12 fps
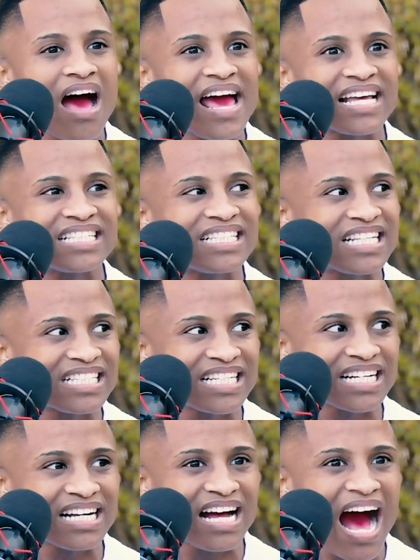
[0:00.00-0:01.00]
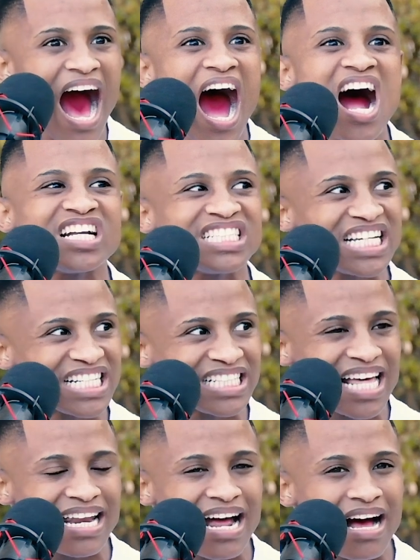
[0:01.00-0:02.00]
existing artists
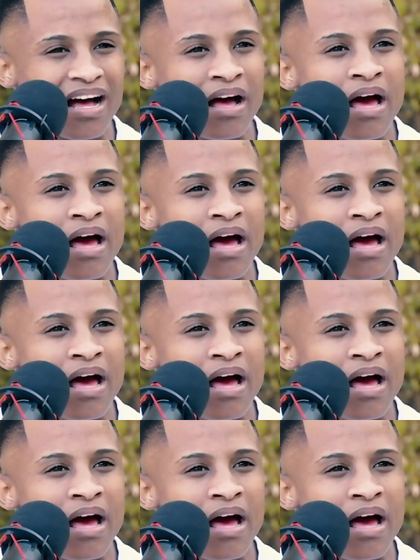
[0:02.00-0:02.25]
that are